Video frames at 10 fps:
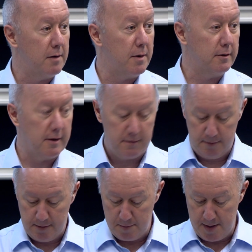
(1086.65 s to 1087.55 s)
among the
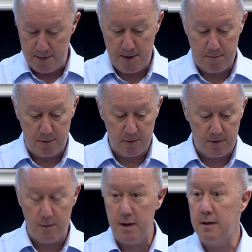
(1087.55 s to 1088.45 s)
committee members.
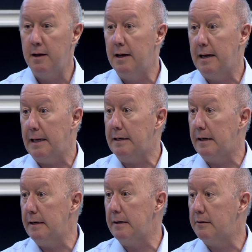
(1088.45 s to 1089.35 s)
So he, he
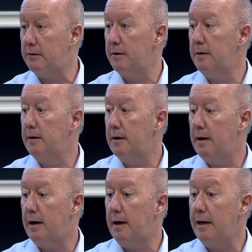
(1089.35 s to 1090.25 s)
didn't
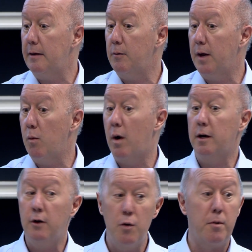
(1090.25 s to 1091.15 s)
uh, he, he
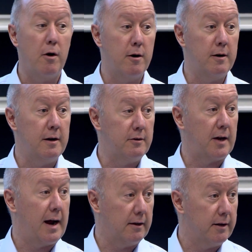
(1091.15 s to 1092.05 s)
wanted no part in
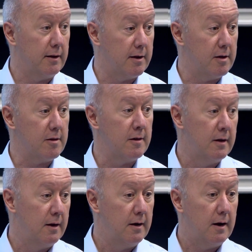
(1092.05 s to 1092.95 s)
tackling this.
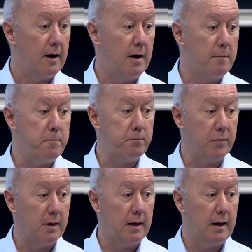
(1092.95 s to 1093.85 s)
Um,
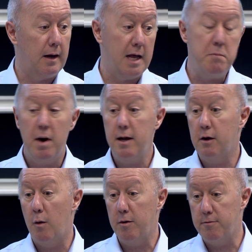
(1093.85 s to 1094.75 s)
uh, he might
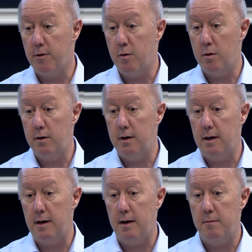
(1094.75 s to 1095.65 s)
going forward.
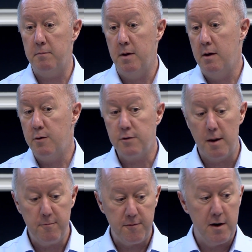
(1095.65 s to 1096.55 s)
Um,
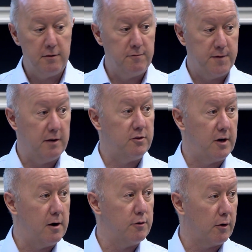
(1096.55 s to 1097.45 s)
some Fed, Fed,
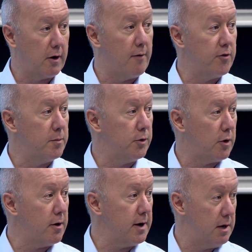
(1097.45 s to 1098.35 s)
chairs are comfortable
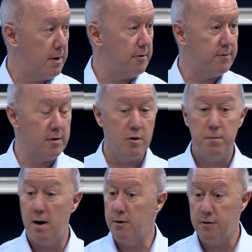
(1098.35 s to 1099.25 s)
talking about fiscal
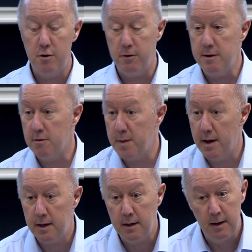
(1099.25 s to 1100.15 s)
policy.
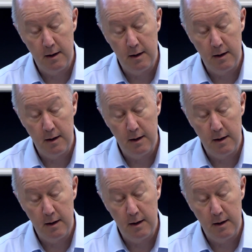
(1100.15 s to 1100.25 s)
Greenspan